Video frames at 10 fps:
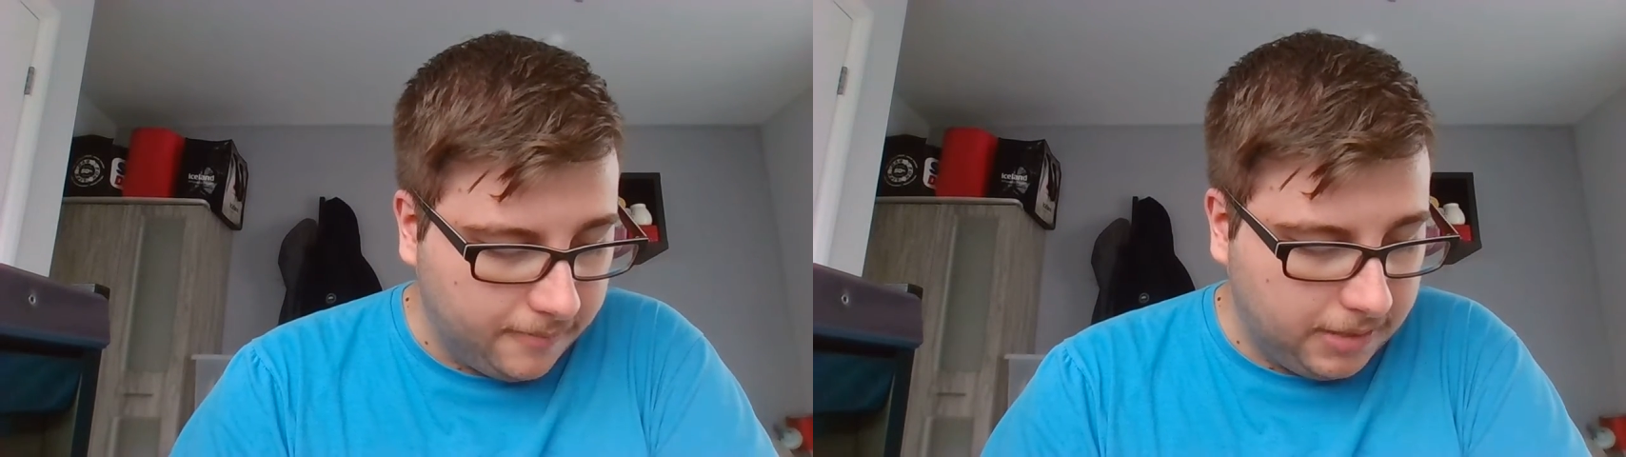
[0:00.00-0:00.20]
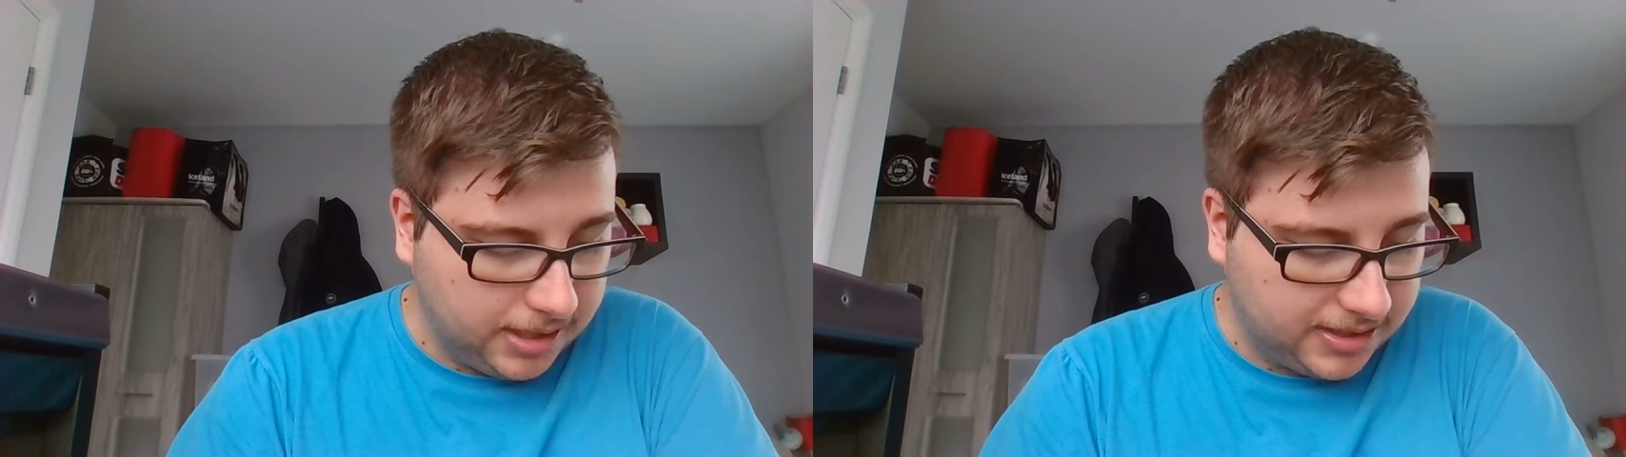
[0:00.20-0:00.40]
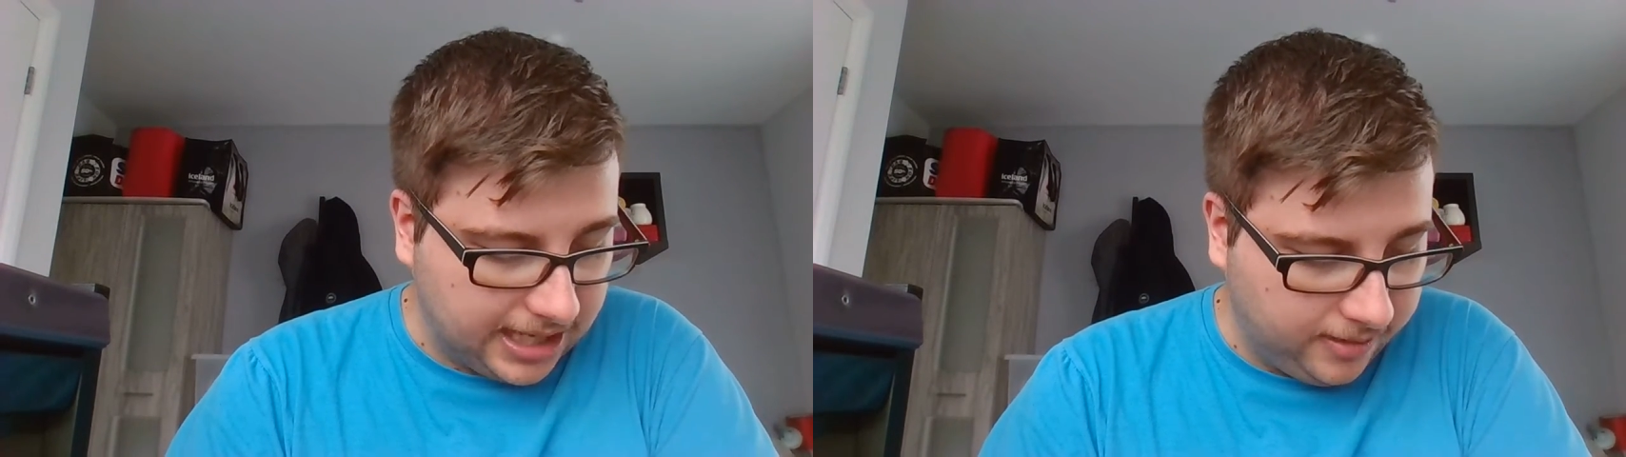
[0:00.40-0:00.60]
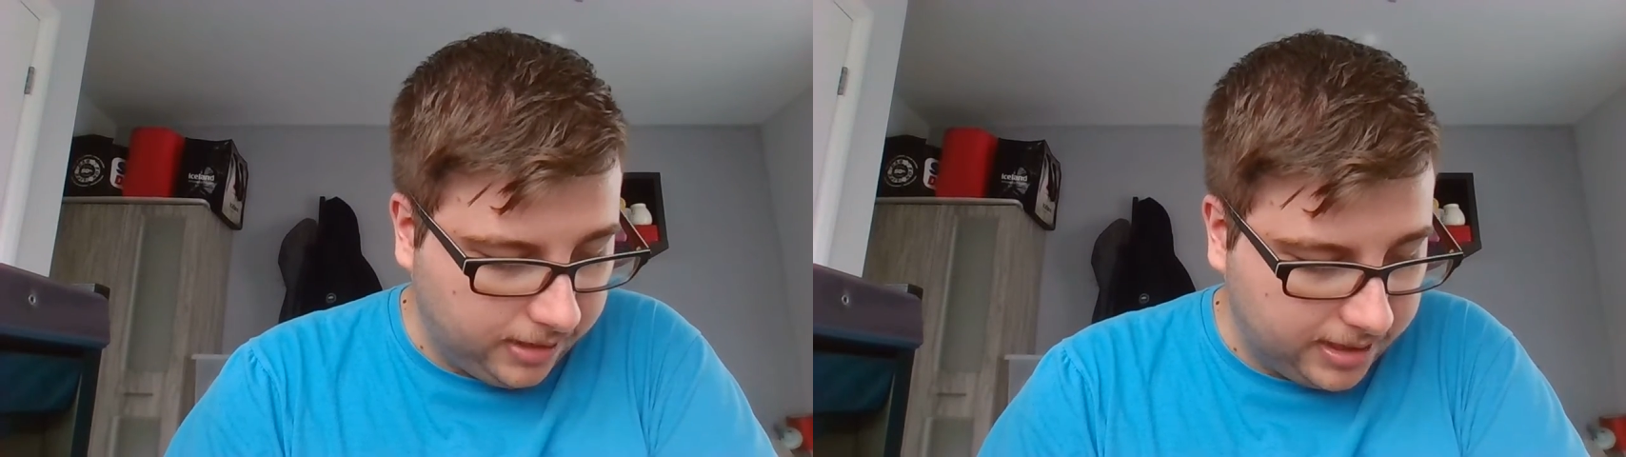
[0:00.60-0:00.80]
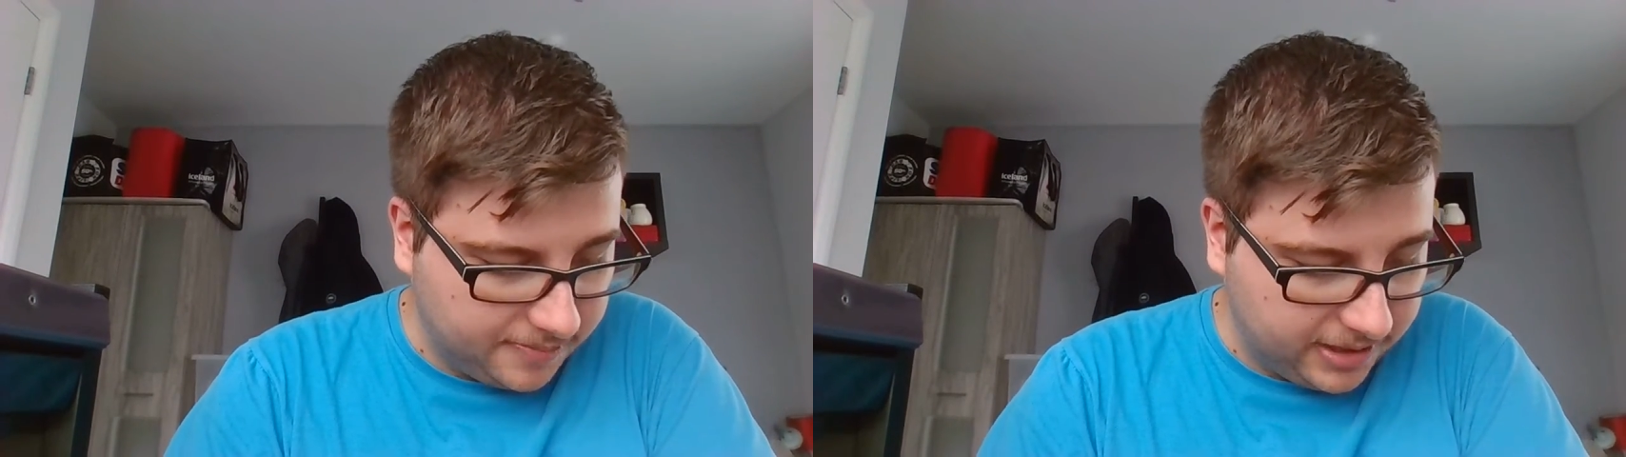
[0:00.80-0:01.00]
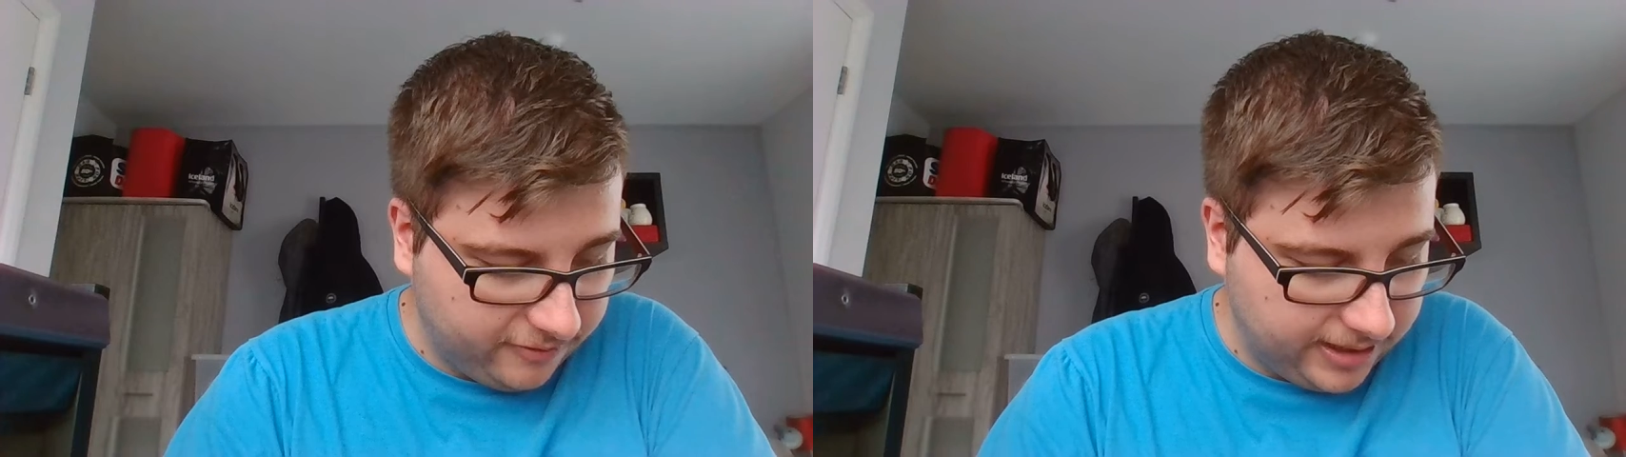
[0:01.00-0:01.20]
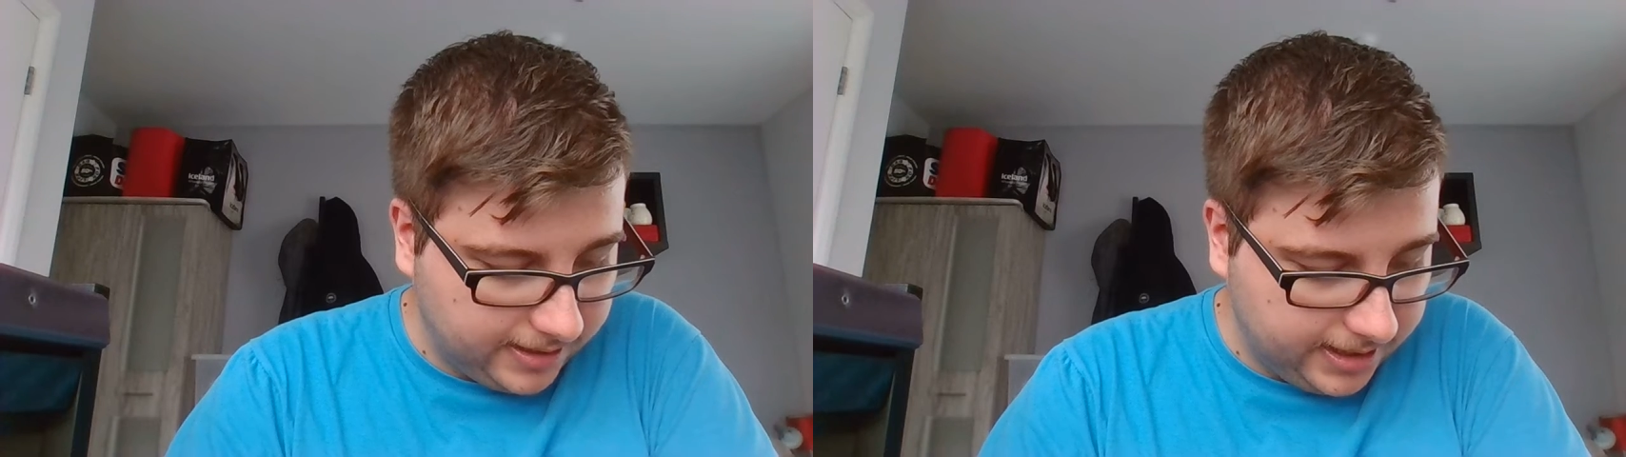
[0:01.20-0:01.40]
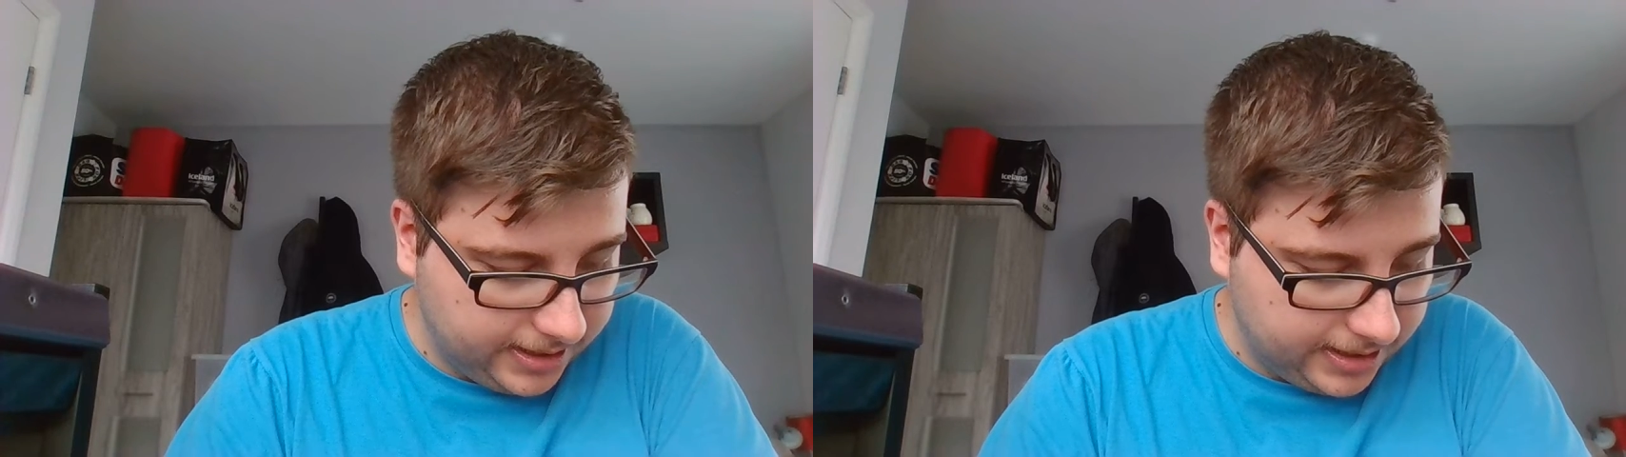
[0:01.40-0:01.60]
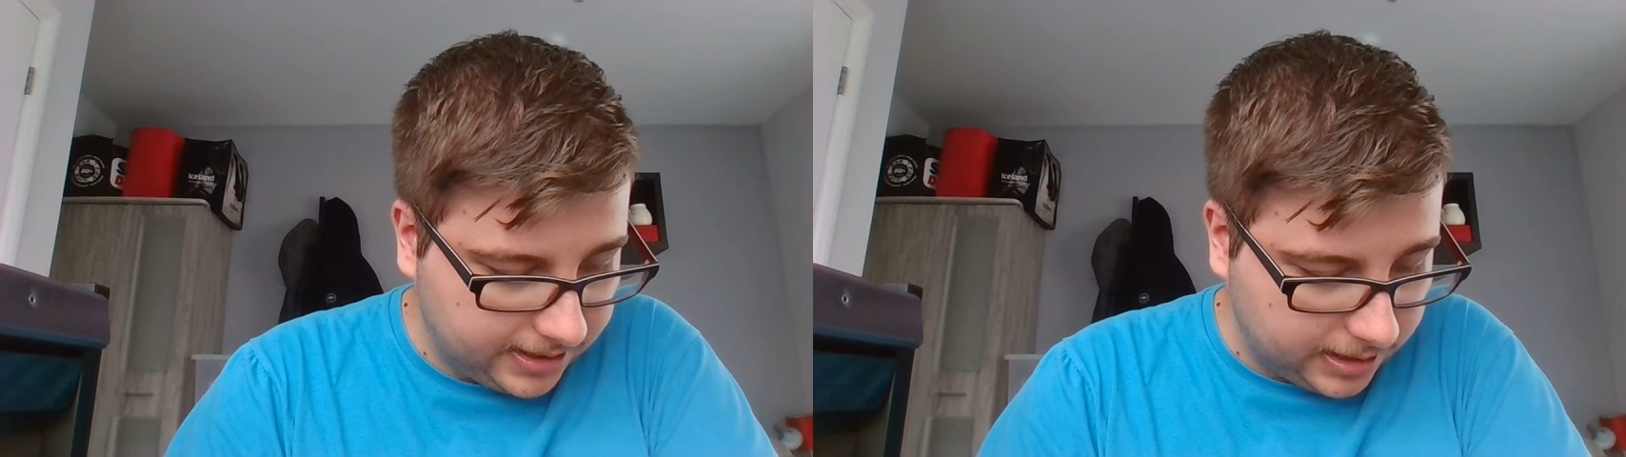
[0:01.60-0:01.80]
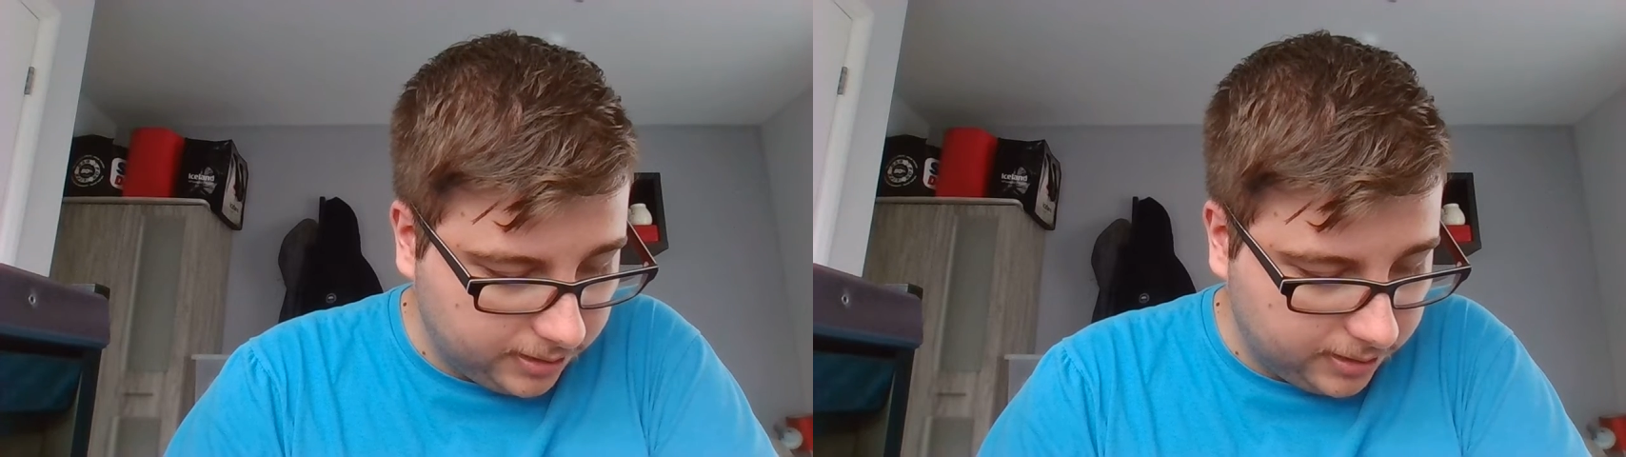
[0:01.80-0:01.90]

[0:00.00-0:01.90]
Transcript: Marcel has been released